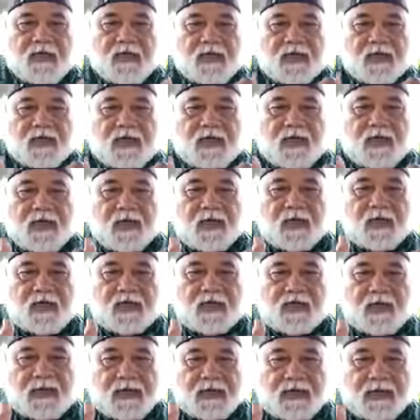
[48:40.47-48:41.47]

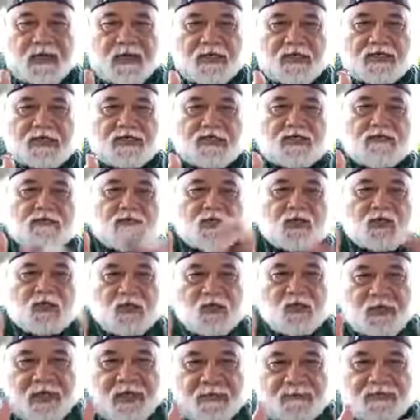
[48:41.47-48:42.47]
and is
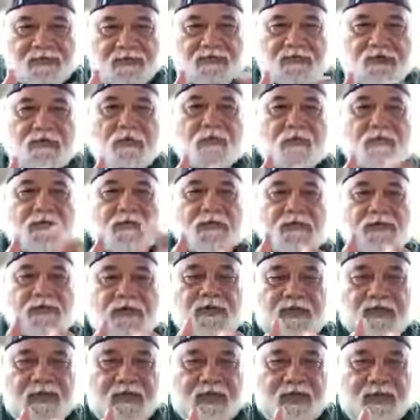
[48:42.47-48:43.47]
more absorbent.
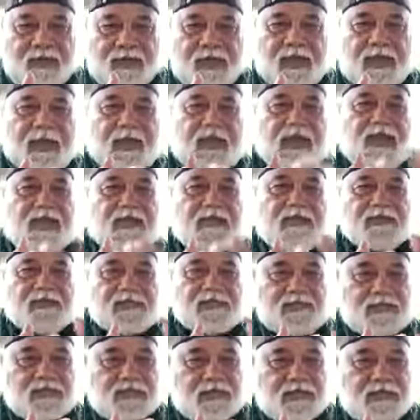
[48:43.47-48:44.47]
It
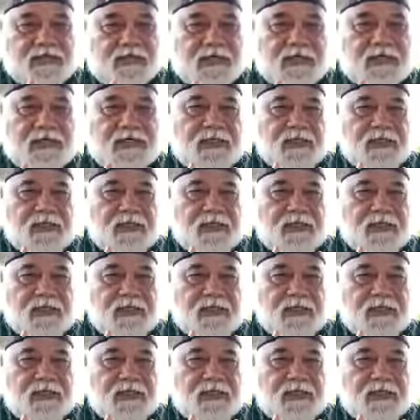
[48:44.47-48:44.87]
has the